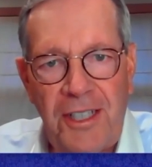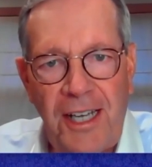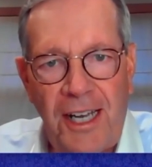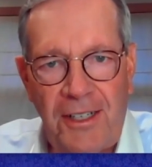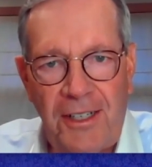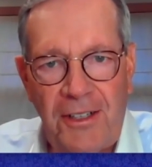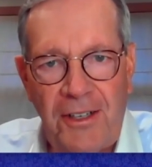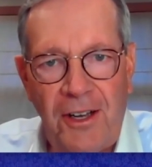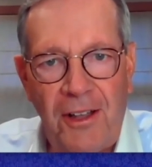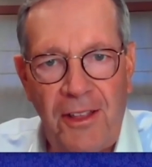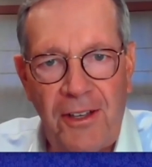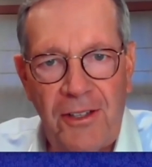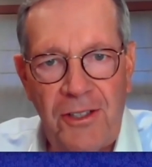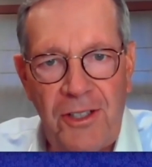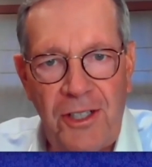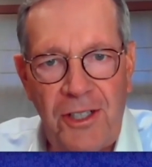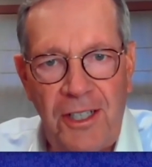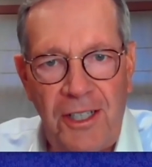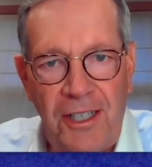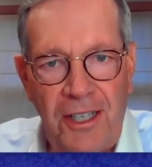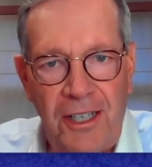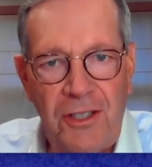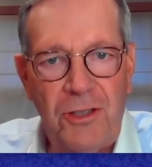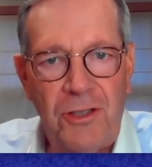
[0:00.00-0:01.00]

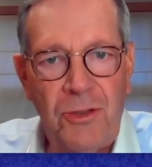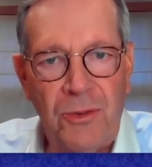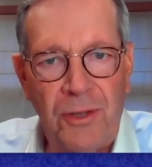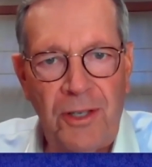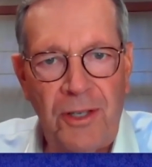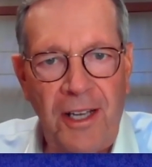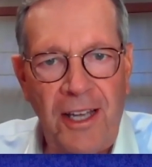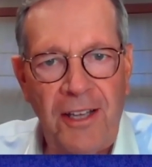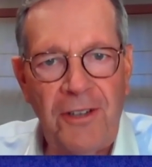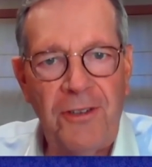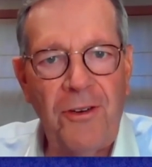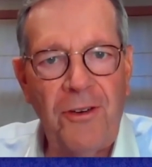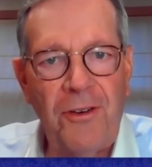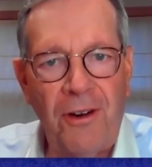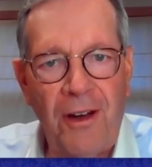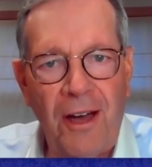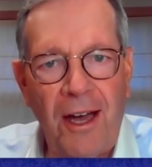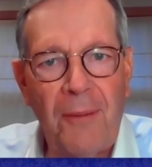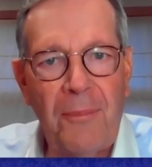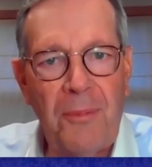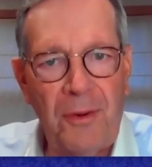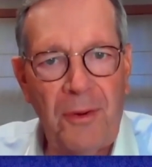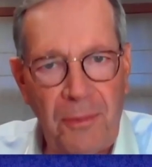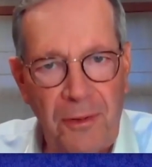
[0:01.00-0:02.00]
technology into an
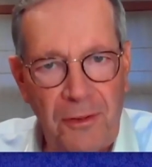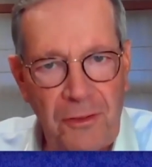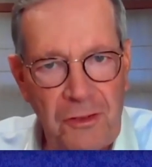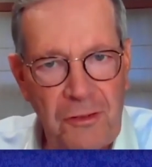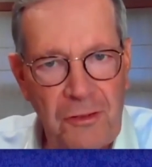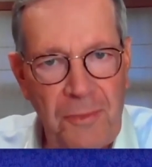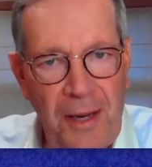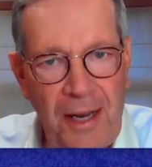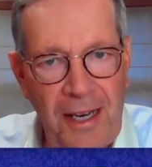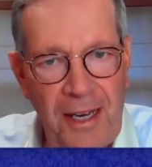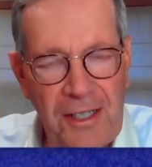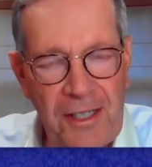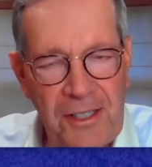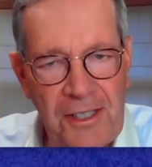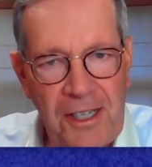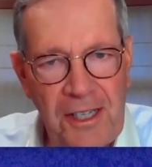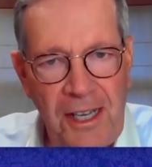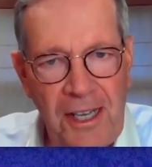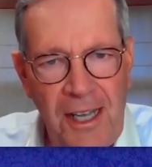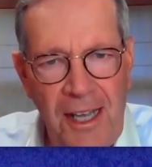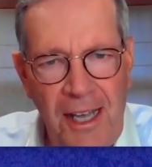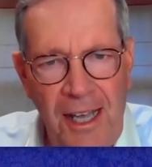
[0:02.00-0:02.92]
interoperable space.